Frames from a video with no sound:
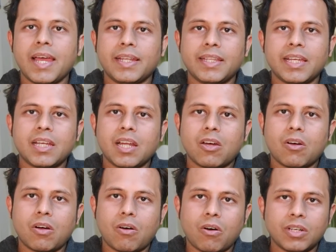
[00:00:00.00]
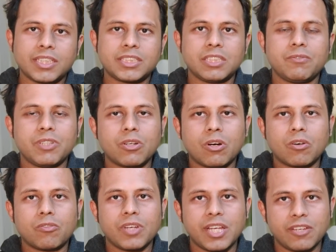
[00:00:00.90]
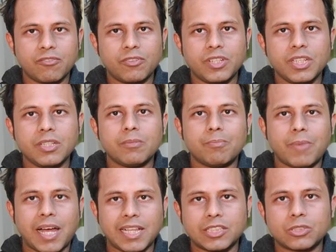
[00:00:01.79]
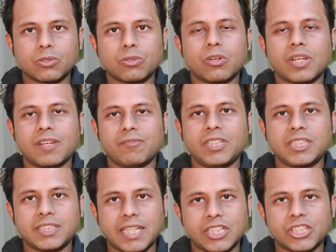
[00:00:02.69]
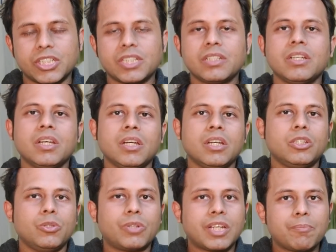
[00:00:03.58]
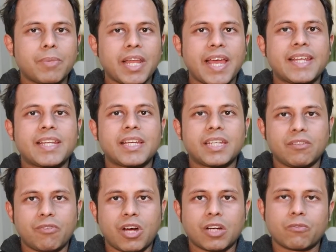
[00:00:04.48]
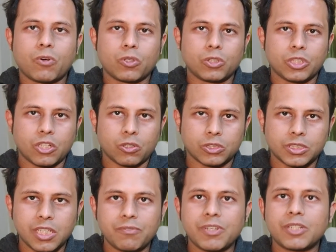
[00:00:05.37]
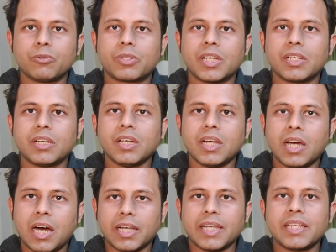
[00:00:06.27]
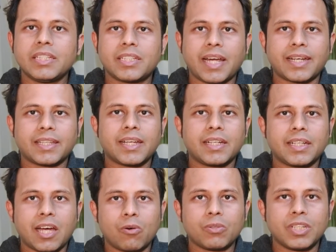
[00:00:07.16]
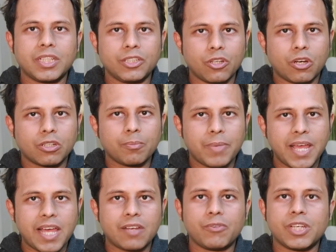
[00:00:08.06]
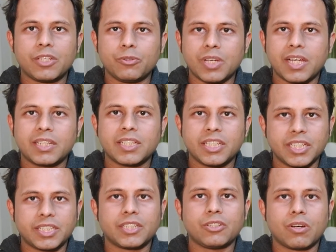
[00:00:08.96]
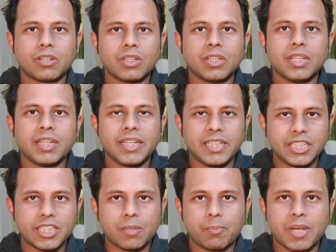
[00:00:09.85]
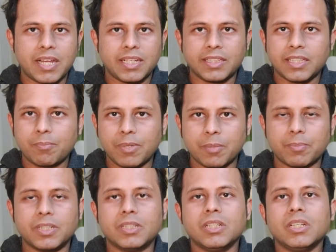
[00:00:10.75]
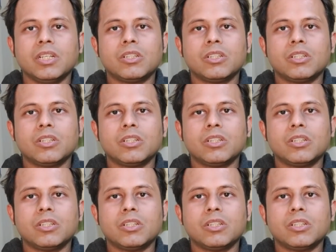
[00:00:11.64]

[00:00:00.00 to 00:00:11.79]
And then on achieving of every milestone or every section, you can plan a reward for yourself, and you can again write that down in your plan where you had created your initial plan in the paper.